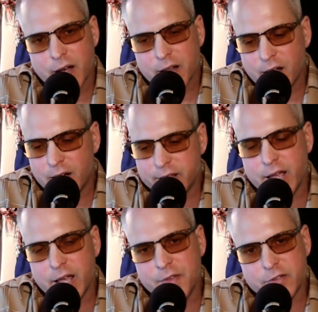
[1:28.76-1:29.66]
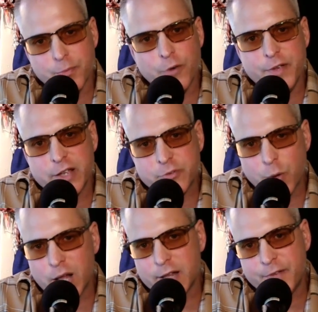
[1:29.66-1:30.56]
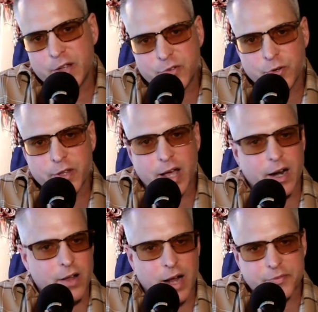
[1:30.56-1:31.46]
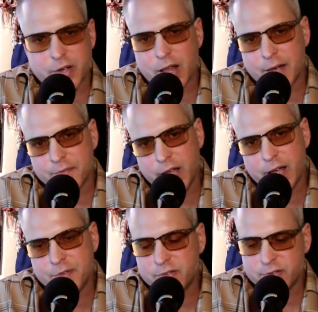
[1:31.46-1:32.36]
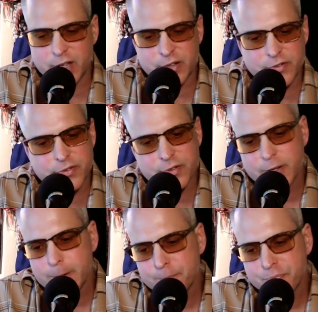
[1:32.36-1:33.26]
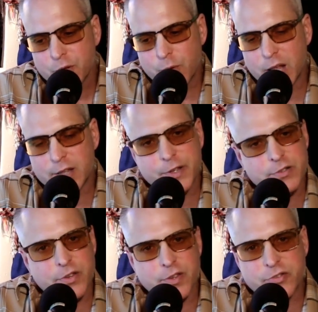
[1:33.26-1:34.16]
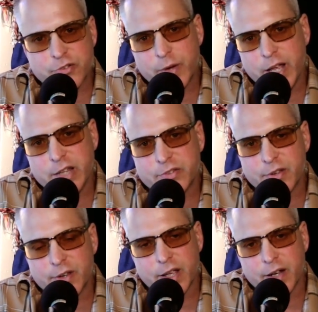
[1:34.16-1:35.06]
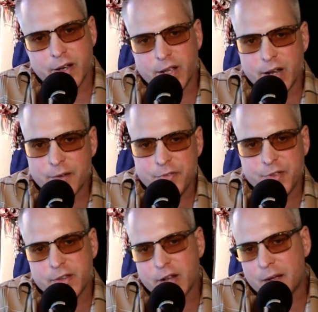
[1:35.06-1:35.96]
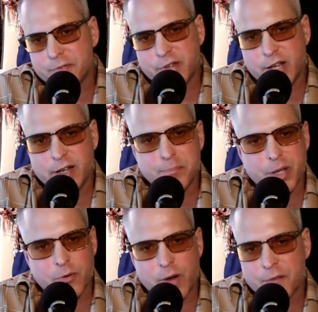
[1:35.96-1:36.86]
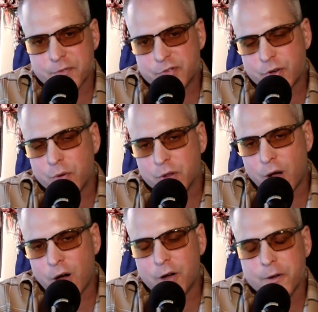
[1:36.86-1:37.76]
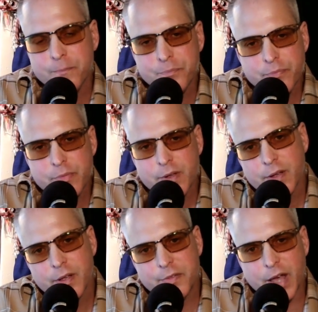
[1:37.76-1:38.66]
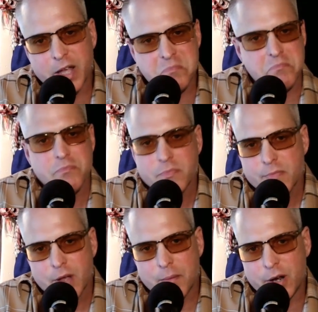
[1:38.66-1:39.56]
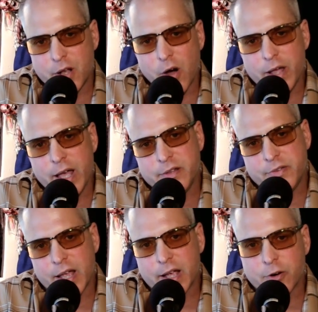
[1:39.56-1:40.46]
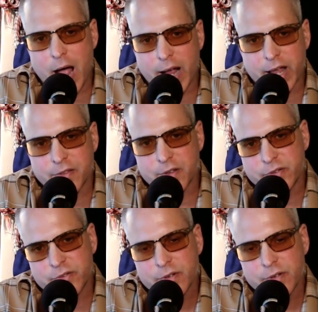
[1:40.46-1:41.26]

again, this movie is relevant to the kind of lifestyle I've lived. It's relevant to the streets and everything that I've seen and been around for so long that I'm going to go ahead and take a crack at this.